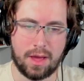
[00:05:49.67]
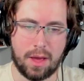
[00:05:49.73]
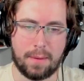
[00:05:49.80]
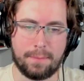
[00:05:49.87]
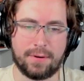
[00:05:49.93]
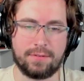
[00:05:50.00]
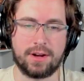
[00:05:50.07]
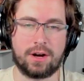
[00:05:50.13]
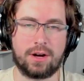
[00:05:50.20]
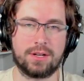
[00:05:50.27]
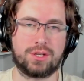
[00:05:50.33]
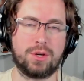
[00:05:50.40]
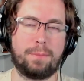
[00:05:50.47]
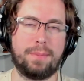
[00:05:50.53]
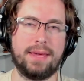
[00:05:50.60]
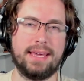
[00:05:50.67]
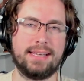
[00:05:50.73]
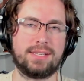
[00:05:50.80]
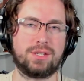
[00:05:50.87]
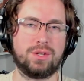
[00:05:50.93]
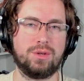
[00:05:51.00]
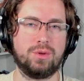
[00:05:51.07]
Moving on to
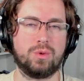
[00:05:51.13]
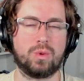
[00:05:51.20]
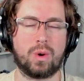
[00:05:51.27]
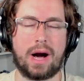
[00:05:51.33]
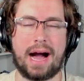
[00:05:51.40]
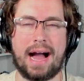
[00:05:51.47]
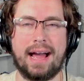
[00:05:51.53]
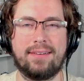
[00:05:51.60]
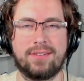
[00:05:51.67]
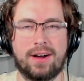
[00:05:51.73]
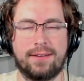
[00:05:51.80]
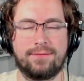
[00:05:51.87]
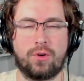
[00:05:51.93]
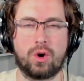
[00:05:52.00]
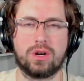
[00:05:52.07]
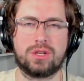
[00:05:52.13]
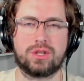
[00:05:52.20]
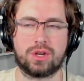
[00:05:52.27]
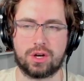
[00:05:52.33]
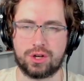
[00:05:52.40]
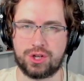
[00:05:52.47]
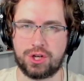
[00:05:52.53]
P2, I've gone for
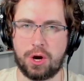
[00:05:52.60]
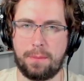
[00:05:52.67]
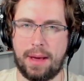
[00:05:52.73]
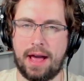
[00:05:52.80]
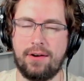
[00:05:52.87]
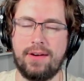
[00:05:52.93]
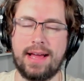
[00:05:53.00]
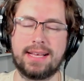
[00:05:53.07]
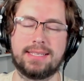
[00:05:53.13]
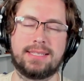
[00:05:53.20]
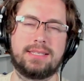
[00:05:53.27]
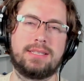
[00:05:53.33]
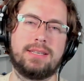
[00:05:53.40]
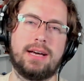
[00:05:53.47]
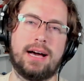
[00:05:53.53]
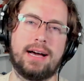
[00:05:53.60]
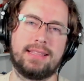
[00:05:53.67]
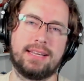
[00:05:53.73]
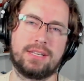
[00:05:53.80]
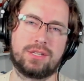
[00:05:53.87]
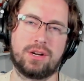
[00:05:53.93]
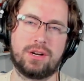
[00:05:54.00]
Sergio Perez. I
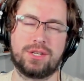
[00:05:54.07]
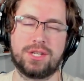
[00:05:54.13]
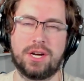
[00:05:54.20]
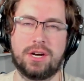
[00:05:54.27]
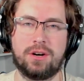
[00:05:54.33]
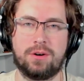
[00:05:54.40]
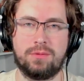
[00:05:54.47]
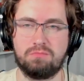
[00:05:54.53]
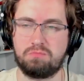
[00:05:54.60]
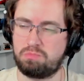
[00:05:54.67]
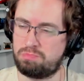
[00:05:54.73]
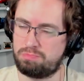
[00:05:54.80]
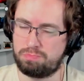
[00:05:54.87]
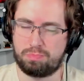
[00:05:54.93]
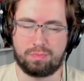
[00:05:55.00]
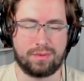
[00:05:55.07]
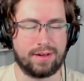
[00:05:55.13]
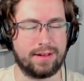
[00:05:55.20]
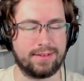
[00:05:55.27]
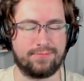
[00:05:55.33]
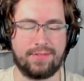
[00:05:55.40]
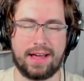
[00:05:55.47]
think Sergio
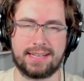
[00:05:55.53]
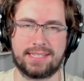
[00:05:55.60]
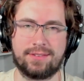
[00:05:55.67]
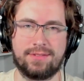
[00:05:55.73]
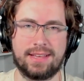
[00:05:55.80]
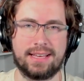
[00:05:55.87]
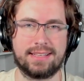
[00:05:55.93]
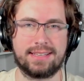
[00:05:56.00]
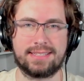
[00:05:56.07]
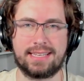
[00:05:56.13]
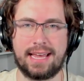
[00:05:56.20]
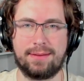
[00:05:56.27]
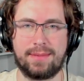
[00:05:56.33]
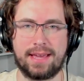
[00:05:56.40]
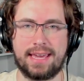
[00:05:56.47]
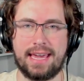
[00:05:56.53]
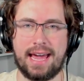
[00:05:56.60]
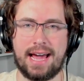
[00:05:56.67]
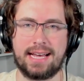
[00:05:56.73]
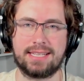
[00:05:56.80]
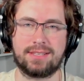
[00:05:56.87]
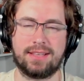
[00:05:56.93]
effectively the same like he
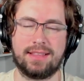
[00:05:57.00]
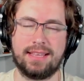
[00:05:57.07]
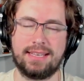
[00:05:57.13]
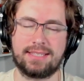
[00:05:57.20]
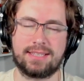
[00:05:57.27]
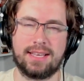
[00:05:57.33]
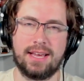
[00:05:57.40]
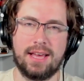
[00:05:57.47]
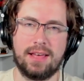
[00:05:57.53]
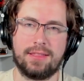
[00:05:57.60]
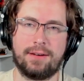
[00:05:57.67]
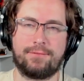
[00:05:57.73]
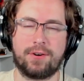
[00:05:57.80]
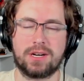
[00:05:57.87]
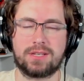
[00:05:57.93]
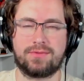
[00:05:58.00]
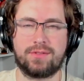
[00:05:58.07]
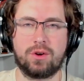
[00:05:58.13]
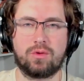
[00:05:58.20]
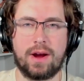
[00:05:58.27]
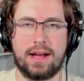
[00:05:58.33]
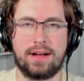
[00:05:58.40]
has at least the first
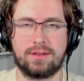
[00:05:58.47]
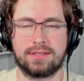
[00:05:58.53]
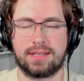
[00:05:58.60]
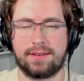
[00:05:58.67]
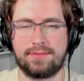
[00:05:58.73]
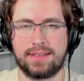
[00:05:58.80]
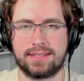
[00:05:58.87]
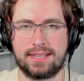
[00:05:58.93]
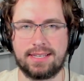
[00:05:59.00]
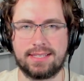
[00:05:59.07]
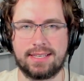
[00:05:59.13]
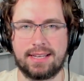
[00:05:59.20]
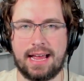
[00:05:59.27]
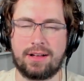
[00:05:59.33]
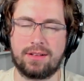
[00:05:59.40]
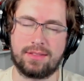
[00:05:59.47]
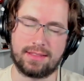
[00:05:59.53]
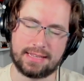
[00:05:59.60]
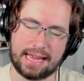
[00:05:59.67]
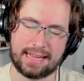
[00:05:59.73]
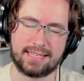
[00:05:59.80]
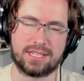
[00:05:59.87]
few rounds of the season,
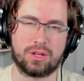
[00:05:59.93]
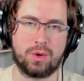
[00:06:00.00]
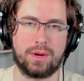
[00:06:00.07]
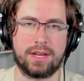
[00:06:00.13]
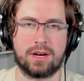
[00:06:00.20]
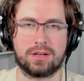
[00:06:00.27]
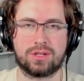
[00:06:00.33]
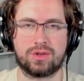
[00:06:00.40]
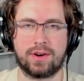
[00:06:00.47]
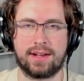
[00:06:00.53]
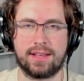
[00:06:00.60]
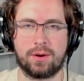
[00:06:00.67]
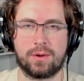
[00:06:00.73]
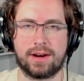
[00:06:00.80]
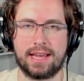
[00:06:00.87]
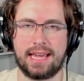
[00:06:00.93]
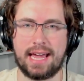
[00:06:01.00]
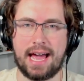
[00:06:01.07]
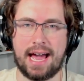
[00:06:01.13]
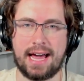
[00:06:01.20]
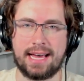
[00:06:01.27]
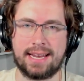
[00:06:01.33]
out excluding Australia where he
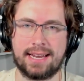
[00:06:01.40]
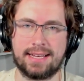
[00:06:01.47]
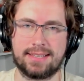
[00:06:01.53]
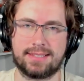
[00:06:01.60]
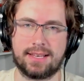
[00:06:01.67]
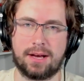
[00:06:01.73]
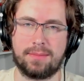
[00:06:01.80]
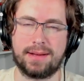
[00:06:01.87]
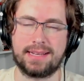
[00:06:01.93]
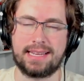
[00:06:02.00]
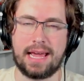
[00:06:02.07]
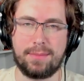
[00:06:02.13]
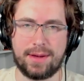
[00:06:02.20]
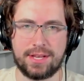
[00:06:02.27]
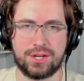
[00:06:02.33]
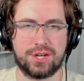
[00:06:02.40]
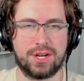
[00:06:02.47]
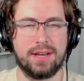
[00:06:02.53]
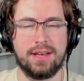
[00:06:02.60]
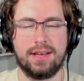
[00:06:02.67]
had some damage.